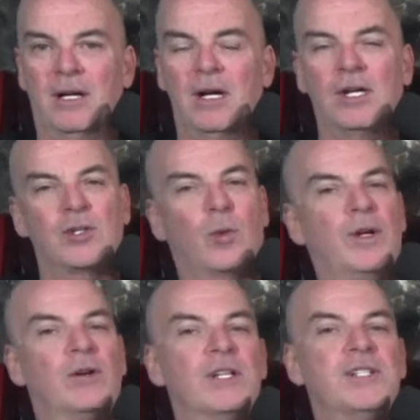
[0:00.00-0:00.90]
So when
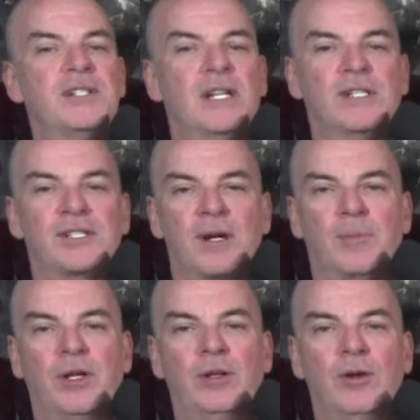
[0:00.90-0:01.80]
you're listening to
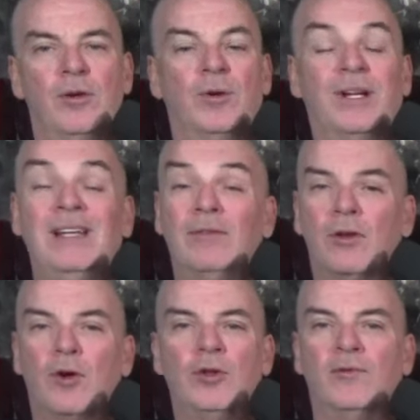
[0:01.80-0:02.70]
something new, even
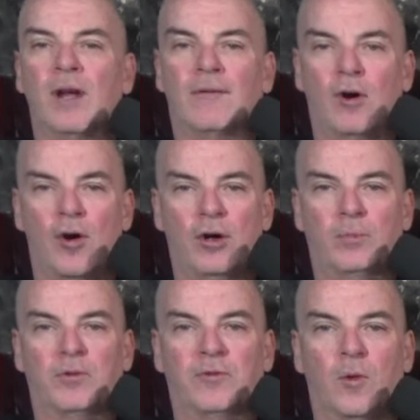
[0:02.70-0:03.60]
though you've never heard it
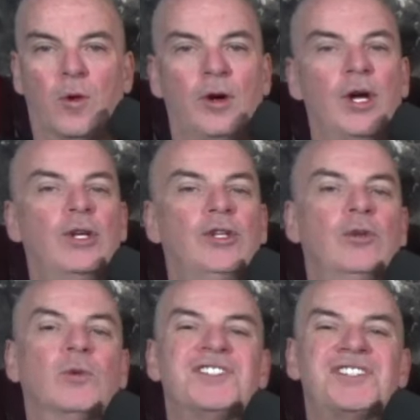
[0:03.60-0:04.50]
before, you
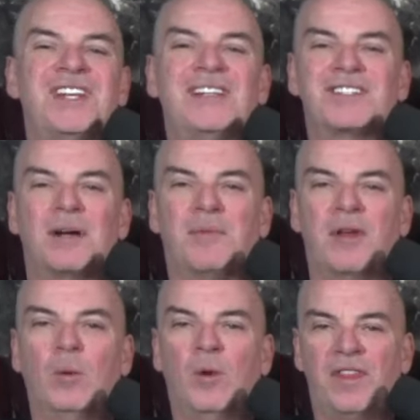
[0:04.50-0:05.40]
will seek
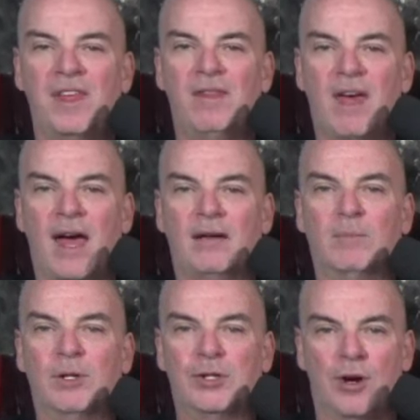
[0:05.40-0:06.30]
something within that
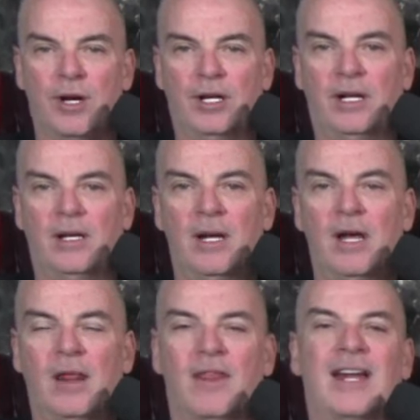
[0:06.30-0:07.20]
modernity
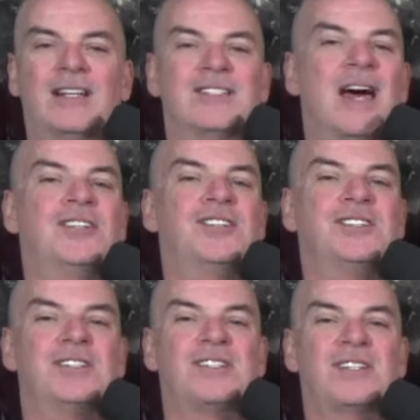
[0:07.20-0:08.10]
that attaches
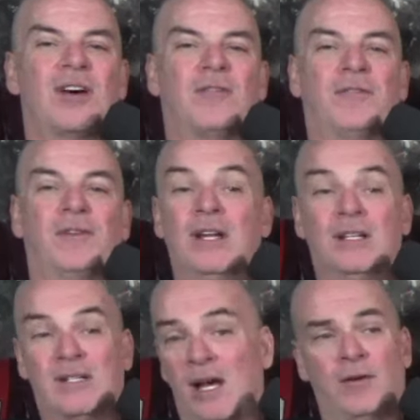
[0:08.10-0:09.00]
itself in a
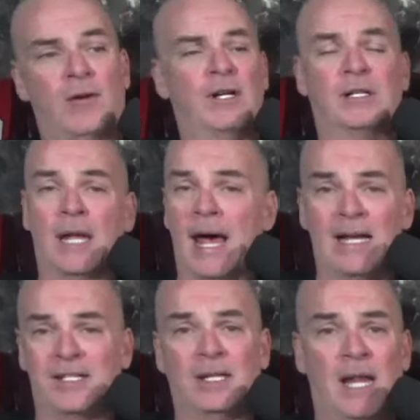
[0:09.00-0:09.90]
tether and a,
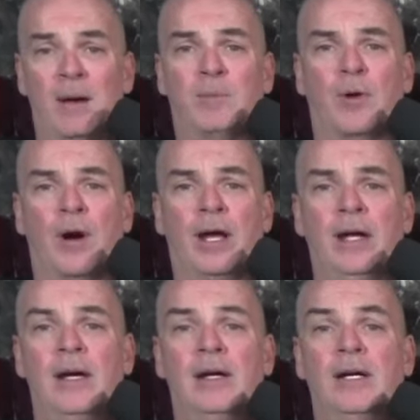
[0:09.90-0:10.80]
as a lamprey
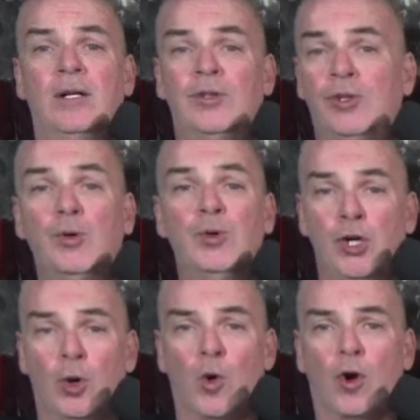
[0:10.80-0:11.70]
to
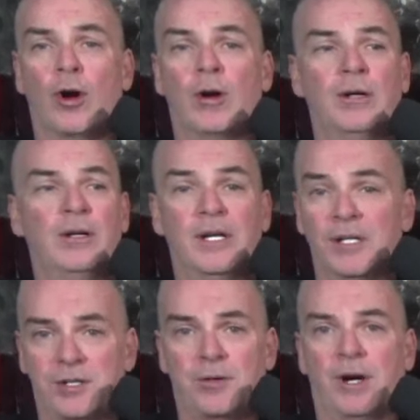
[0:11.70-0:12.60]
your
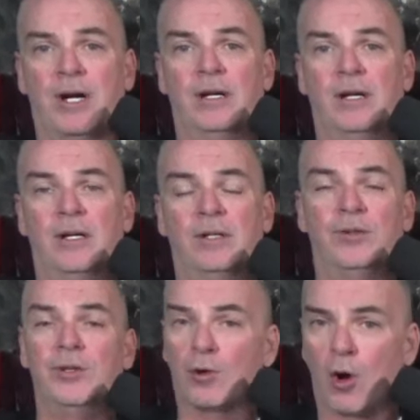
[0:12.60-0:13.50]
history,
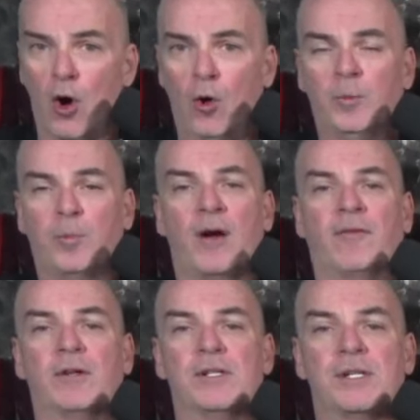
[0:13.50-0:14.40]
to your own
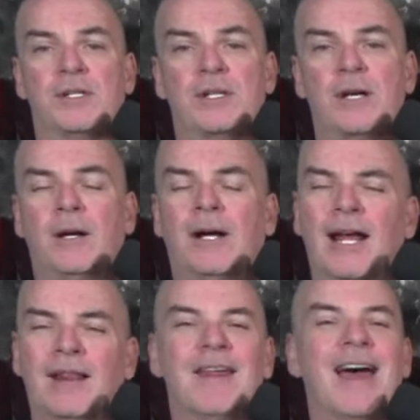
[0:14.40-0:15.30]
preferences.
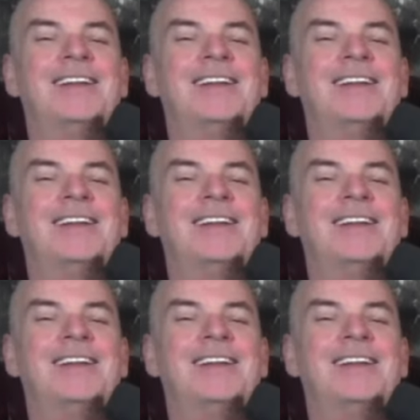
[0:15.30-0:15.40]
And that